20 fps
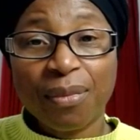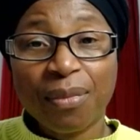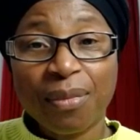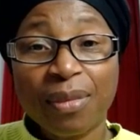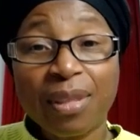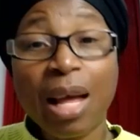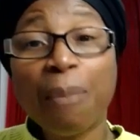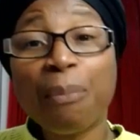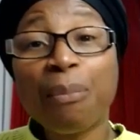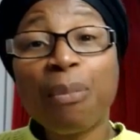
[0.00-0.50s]

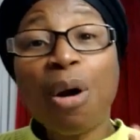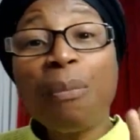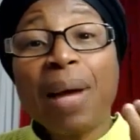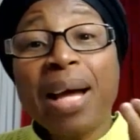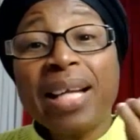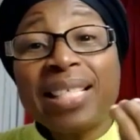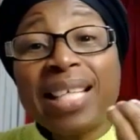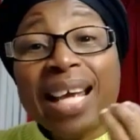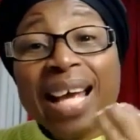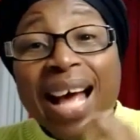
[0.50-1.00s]
The
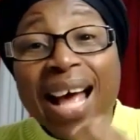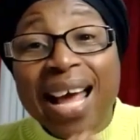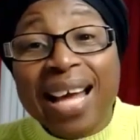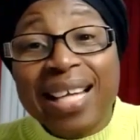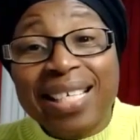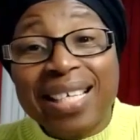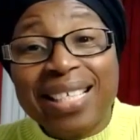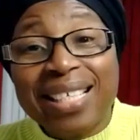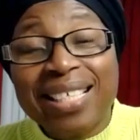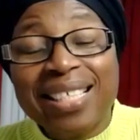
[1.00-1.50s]
moment they
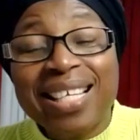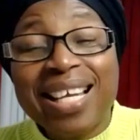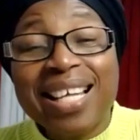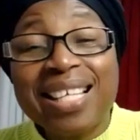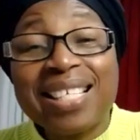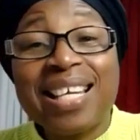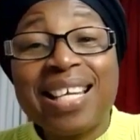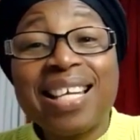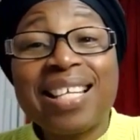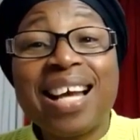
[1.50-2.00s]
ate it, they
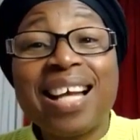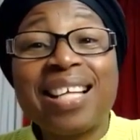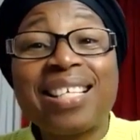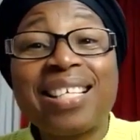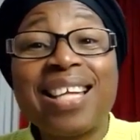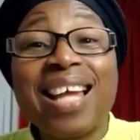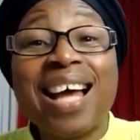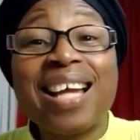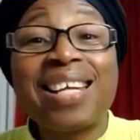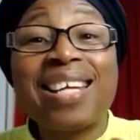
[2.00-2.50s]
see that
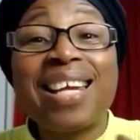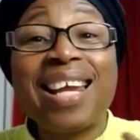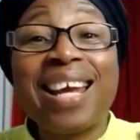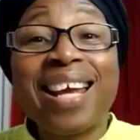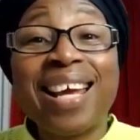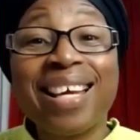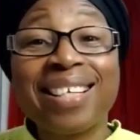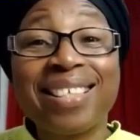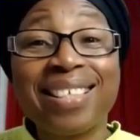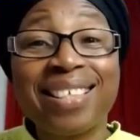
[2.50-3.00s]
they are
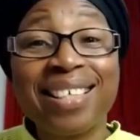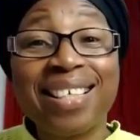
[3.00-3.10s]
naked.